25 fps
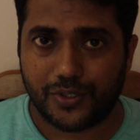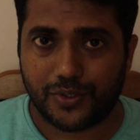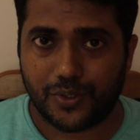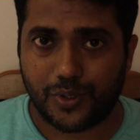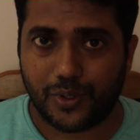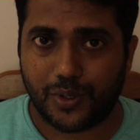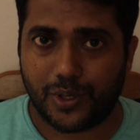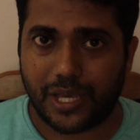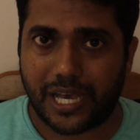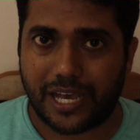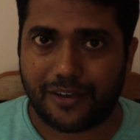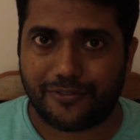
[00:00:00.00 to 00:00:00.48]
So
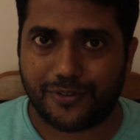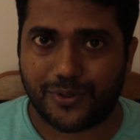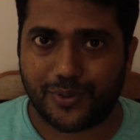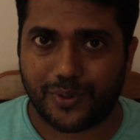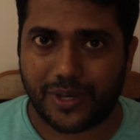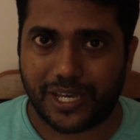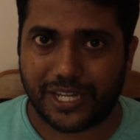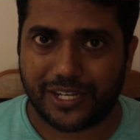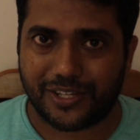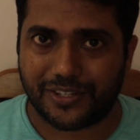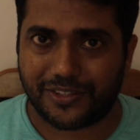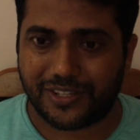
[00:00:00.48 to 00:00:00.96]
you have
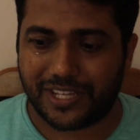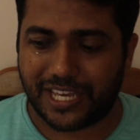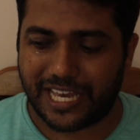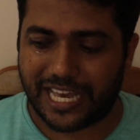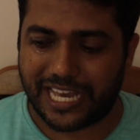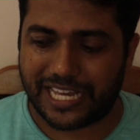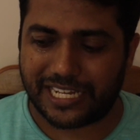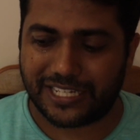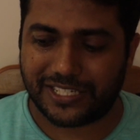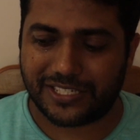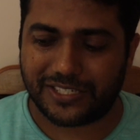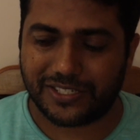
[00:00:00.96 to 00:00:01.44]
to enter the
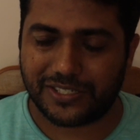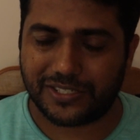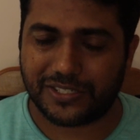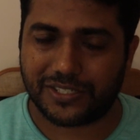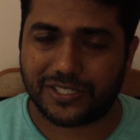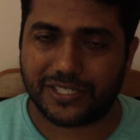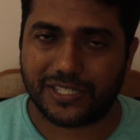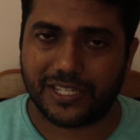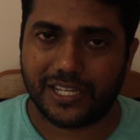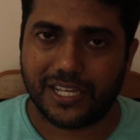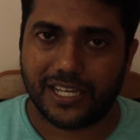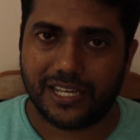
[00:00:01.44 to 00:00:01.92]

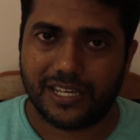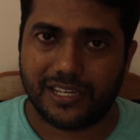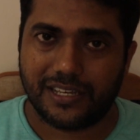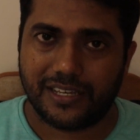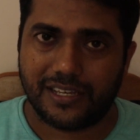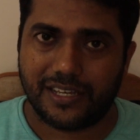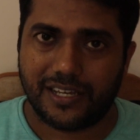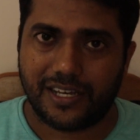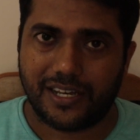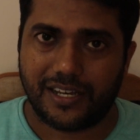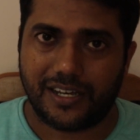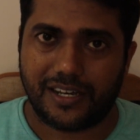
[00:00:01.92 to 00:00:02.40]
answers
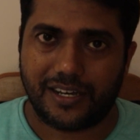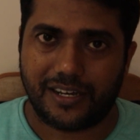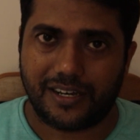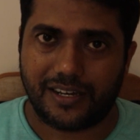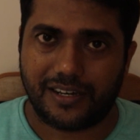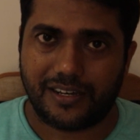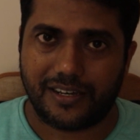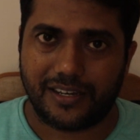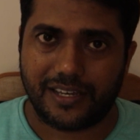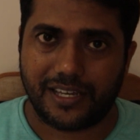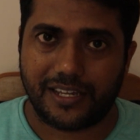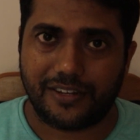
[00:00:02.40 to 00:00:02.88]

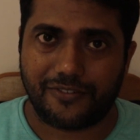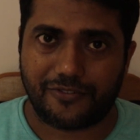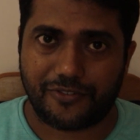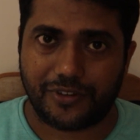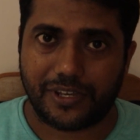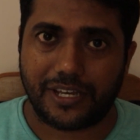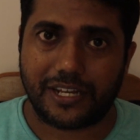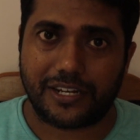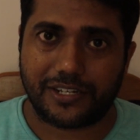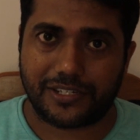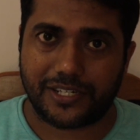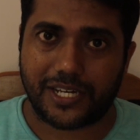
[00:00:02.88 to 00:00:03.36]
in
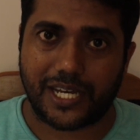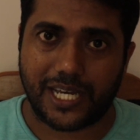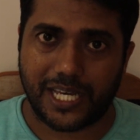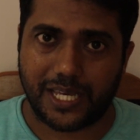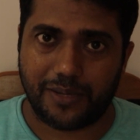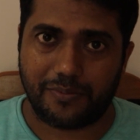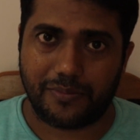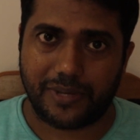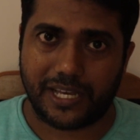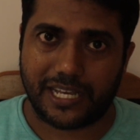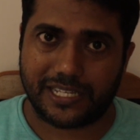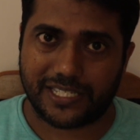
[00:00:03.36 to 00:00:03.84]
real
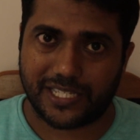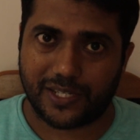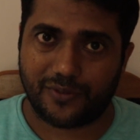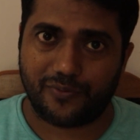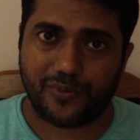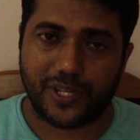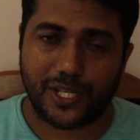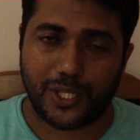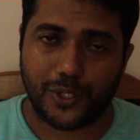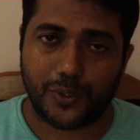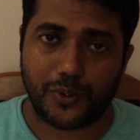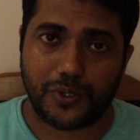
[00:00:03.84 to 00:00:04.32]
time as and
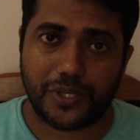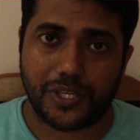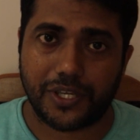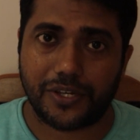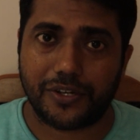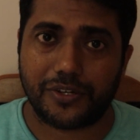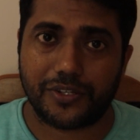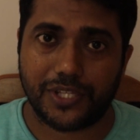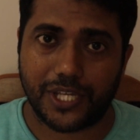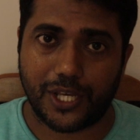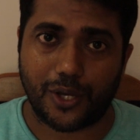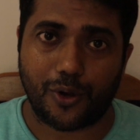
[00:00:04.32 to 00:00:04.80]
when you
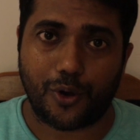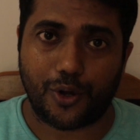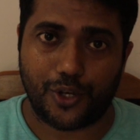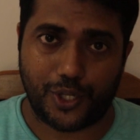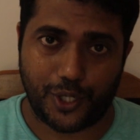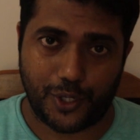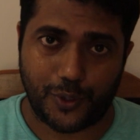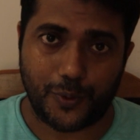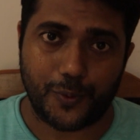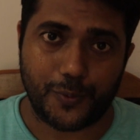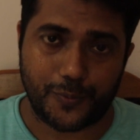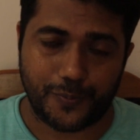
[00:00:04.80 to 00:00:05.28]
hear the
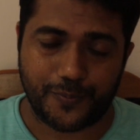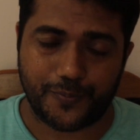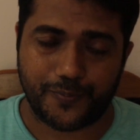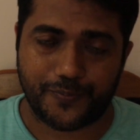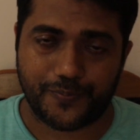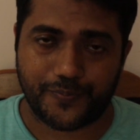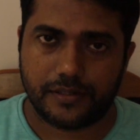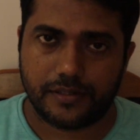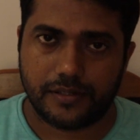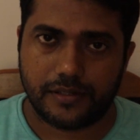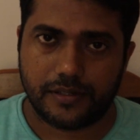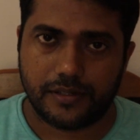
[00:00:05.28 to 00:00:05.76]
audio.
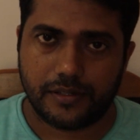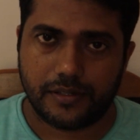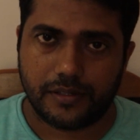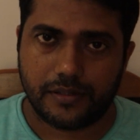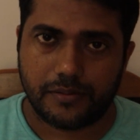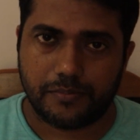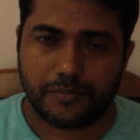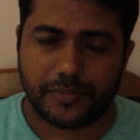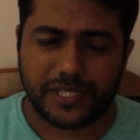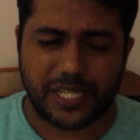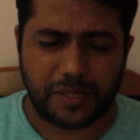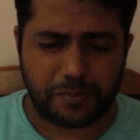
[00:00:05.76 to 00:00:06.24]

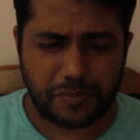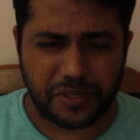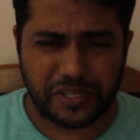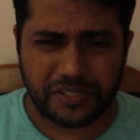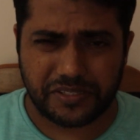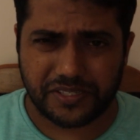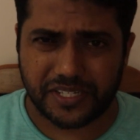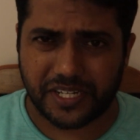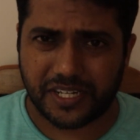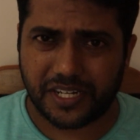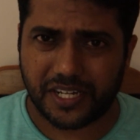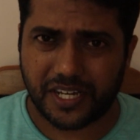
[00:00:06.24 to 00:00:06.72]
But that being
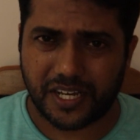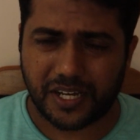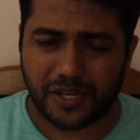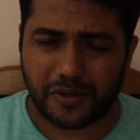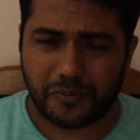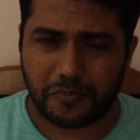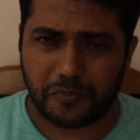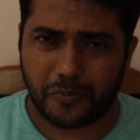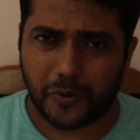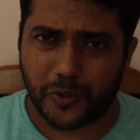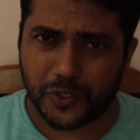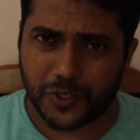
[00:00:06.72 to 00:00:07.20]
said,
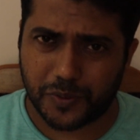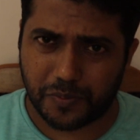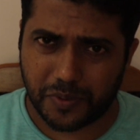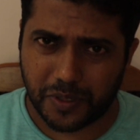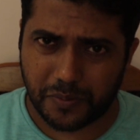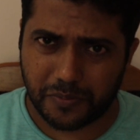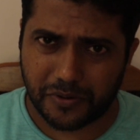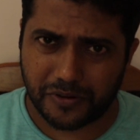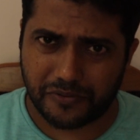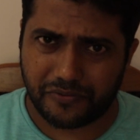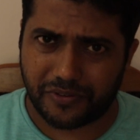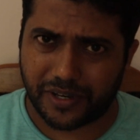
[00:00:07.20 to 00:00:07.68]
most
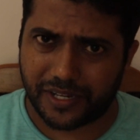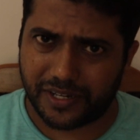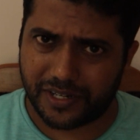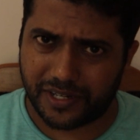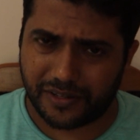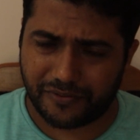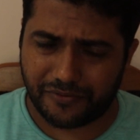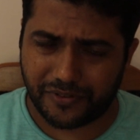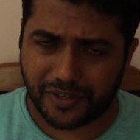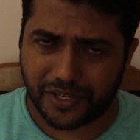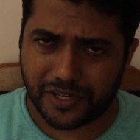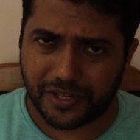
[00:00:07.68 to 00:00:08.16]
people find
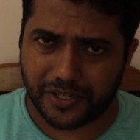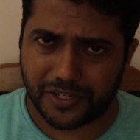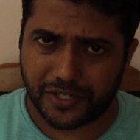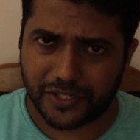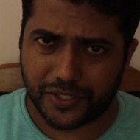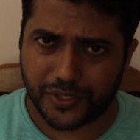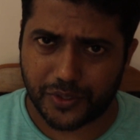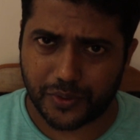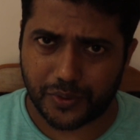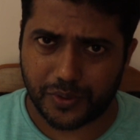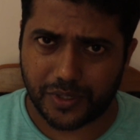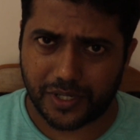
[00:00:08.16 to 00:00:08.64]
it
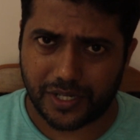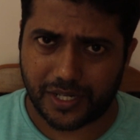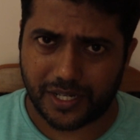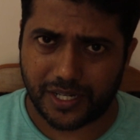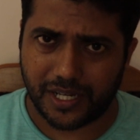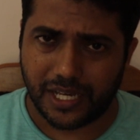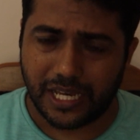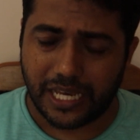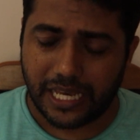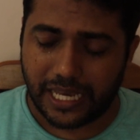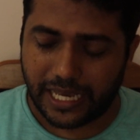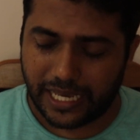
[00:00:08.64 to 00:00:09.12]
difficult
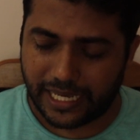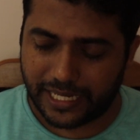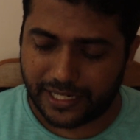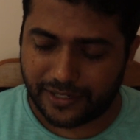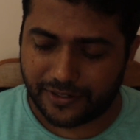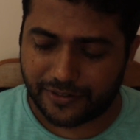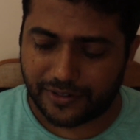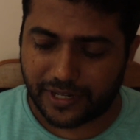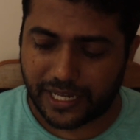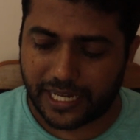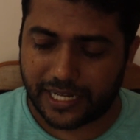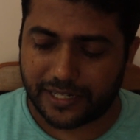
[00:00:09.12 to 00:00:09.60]
to
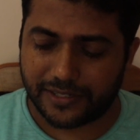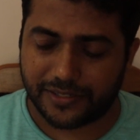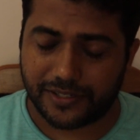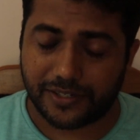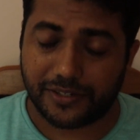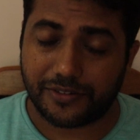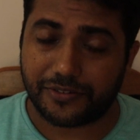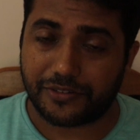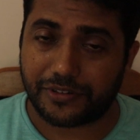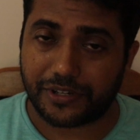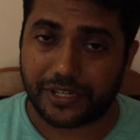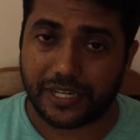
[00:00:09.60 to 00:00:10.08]
enter answer
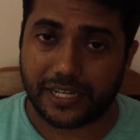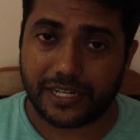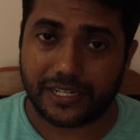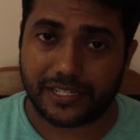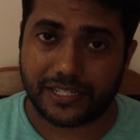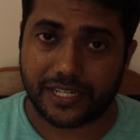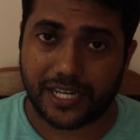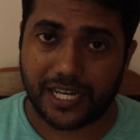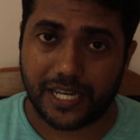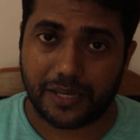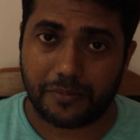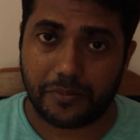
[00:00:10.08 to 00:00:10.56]
in real
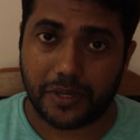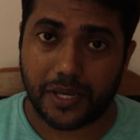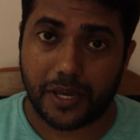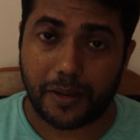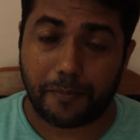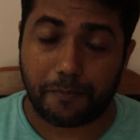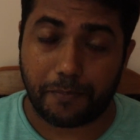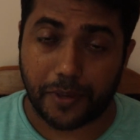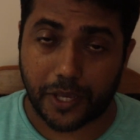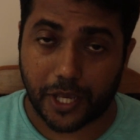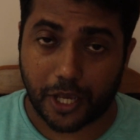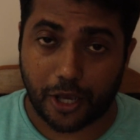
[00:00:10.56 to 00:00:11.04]
time
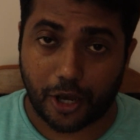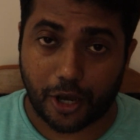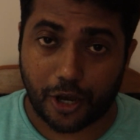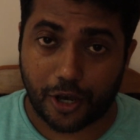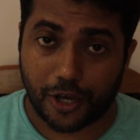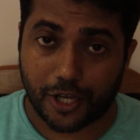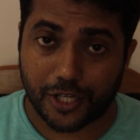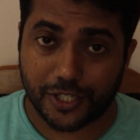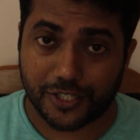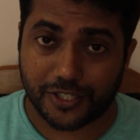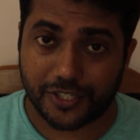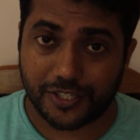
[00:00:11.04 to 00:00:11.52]

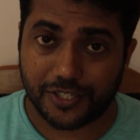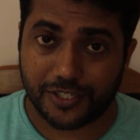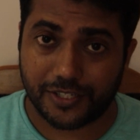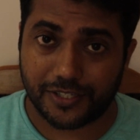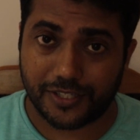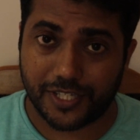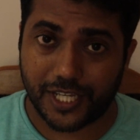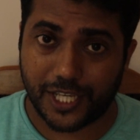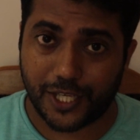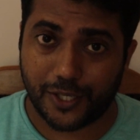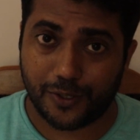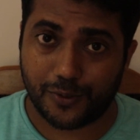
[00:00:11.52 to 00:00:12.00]
because
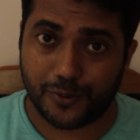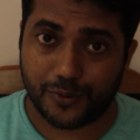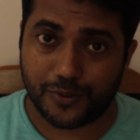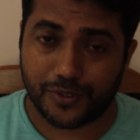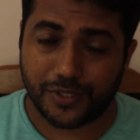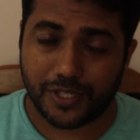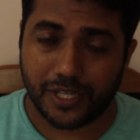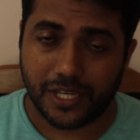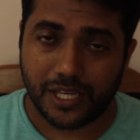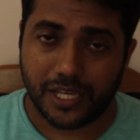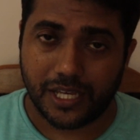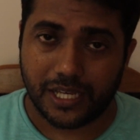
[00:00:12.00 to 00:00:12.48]
they
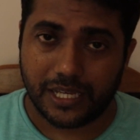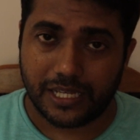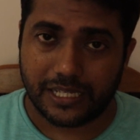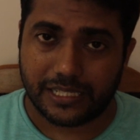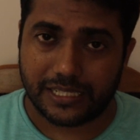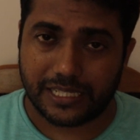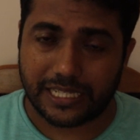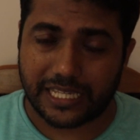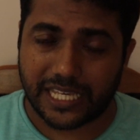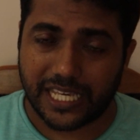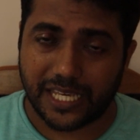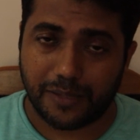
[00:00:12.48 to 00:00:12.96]
use
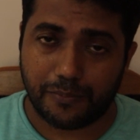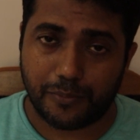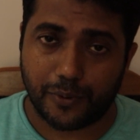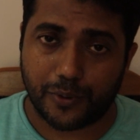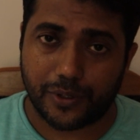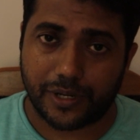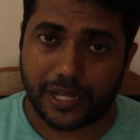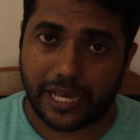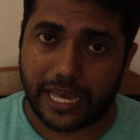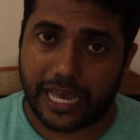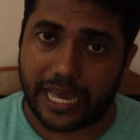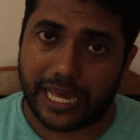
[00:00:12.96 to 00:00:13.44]
the
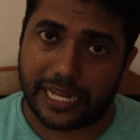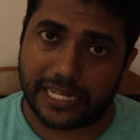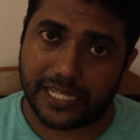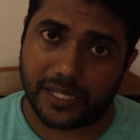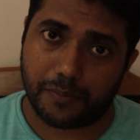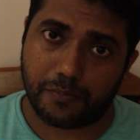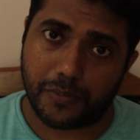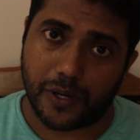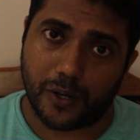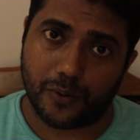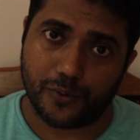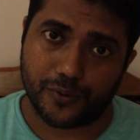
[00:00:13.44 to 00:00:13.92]
keyboard and
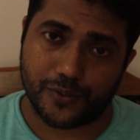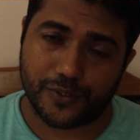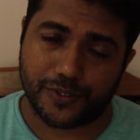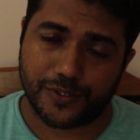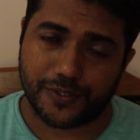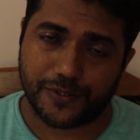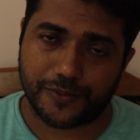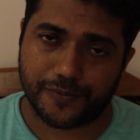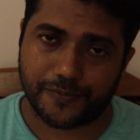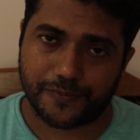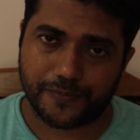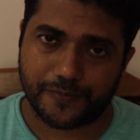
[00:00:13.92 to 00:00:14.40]
the mouse.